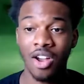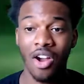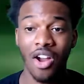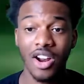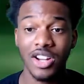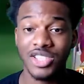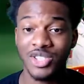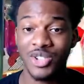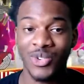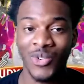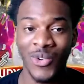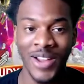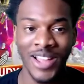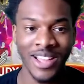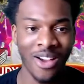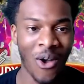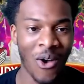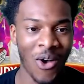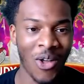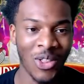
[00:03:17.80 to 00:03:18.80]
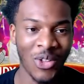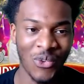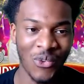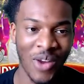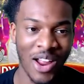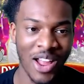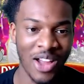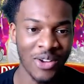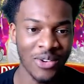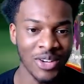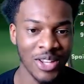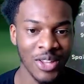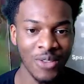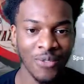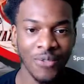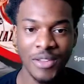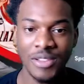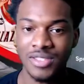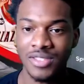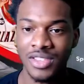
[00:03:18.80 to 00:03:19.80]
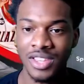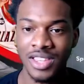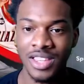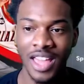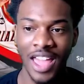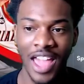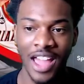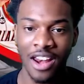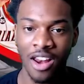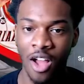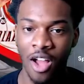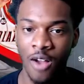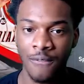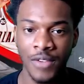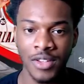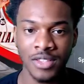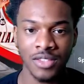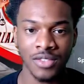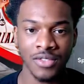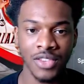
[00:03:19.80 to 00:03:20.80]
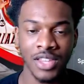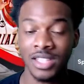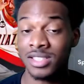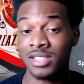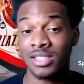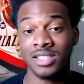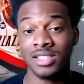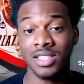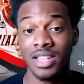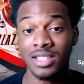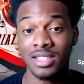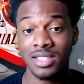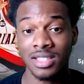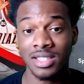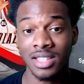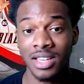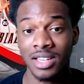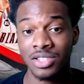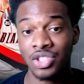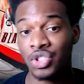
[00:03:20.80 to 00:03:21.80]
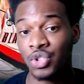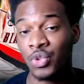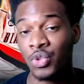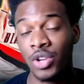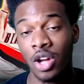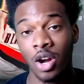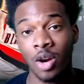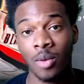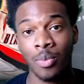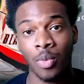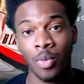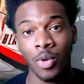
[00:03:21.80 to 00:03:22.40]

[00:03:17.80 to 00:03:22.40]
is great all around, defensively and offensively. He's a 6'6" shooting guard, point